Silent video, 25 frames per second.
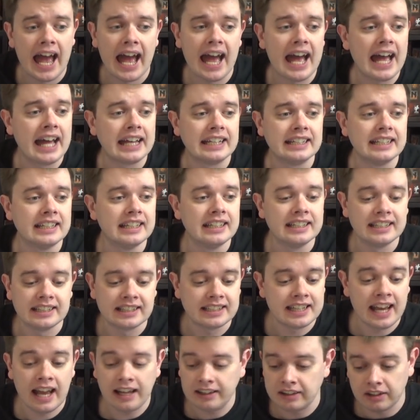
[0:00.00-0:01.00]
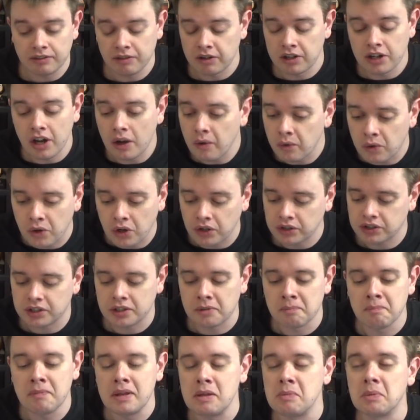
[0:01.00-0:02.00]
And yeah, there are no
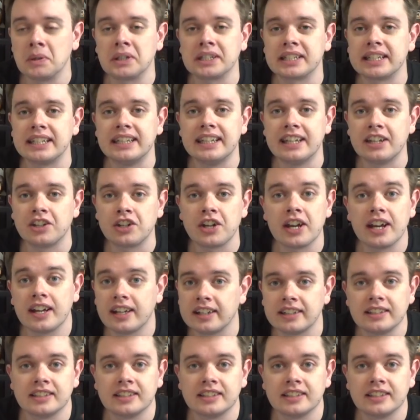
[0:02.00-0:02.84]
custom meeples in this yet,